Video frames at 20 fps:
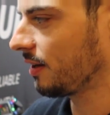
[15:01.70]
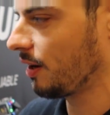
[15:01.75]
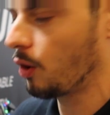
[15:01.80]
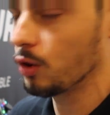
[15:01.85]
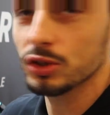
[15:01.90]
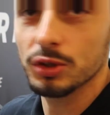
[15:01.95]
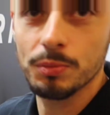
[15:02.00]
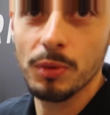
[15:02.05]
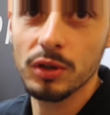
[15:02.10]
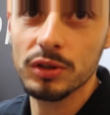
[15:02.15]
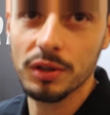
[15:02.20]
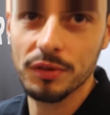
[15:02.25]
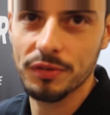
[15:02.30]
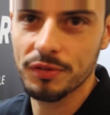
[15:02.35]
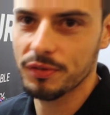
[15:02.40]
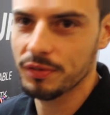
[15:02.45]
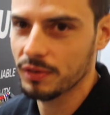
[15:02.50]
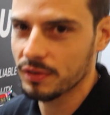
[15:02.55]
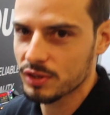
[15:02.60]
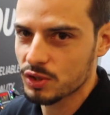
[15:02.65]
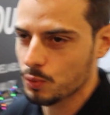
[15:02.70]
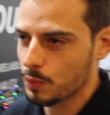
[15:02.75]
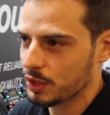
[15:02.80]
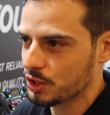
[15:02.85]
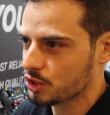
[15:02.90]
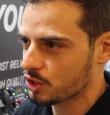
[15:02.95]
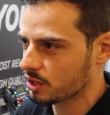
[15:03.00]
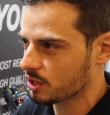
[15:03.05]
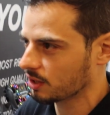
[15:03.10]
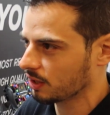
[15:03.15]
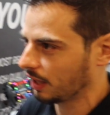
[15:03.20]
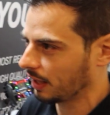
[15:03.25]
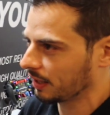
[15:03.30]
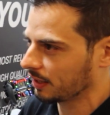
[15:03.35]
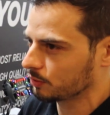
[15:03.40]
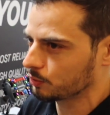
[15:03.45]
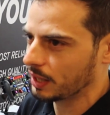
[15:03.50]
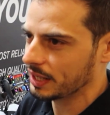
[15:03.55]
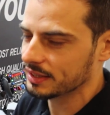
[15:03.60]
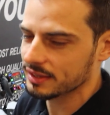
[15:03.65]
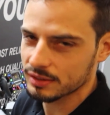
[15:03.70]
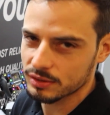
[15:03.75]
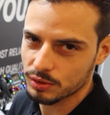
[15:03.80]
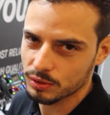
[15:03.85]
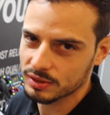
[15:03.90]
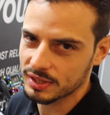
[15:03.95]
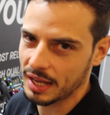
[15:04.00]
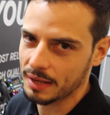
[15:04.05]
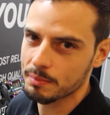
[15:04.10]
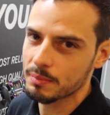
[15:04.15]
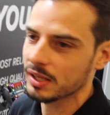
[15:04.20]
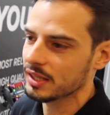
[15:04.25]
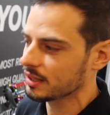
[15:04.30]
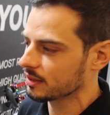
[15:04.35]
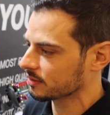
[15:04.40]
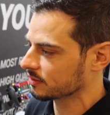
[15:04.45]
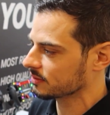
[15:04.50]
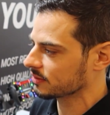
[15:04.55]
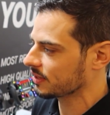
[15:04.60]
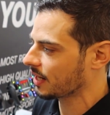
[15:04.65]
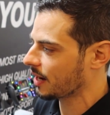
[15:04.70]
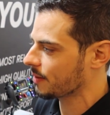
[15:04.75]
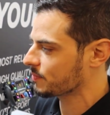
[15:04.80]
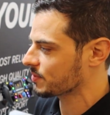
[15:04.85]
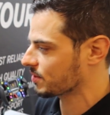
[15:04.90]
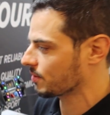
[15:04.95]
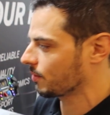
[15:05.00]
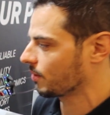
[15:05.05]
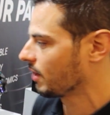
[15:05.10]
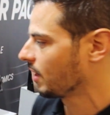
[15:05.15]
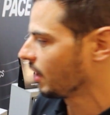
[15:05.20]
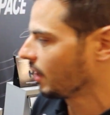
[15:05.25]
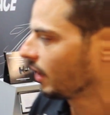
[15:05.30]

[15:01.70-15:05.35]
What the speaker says: automotive switch rated to 10 million times. So